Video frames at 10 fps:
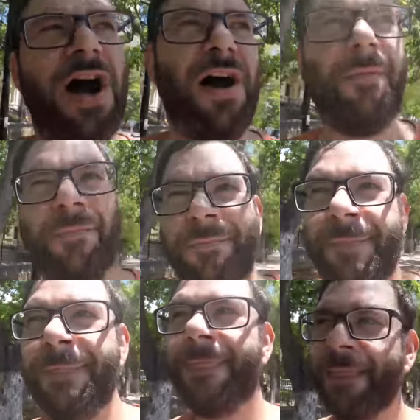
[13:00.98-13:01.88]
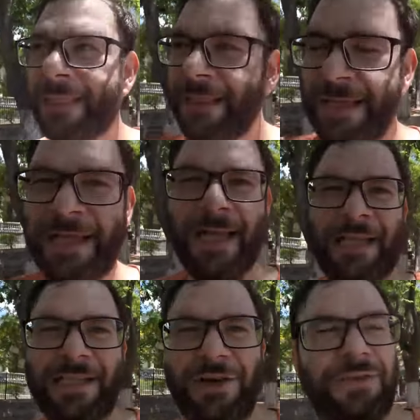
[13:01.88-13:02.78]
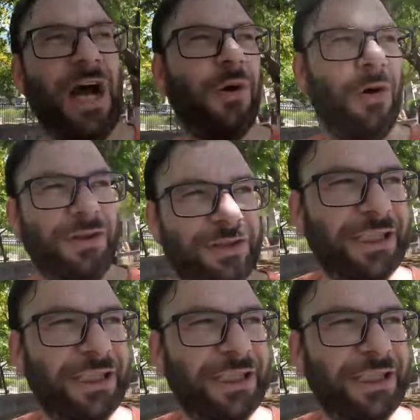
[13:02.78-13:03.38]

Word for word: um, you know, the whole other